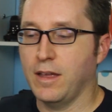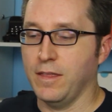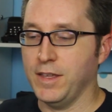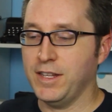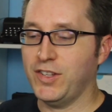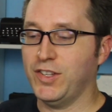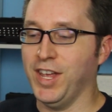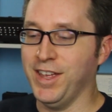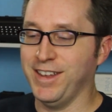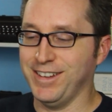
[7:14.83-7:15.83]
This
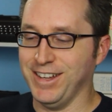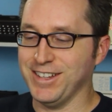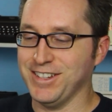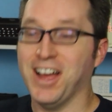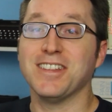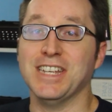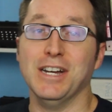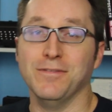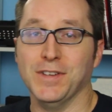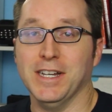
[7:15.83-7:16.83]
does not
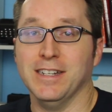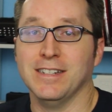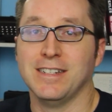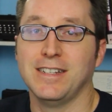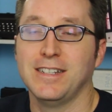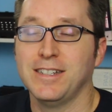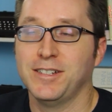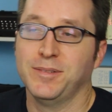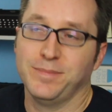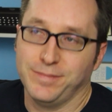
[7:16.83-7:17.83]
sound fun,
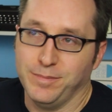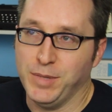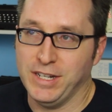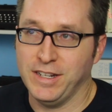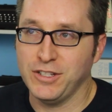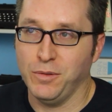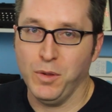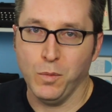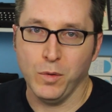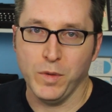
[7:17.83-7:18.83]
but it is
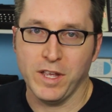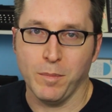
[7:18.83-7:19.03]
only 1 week a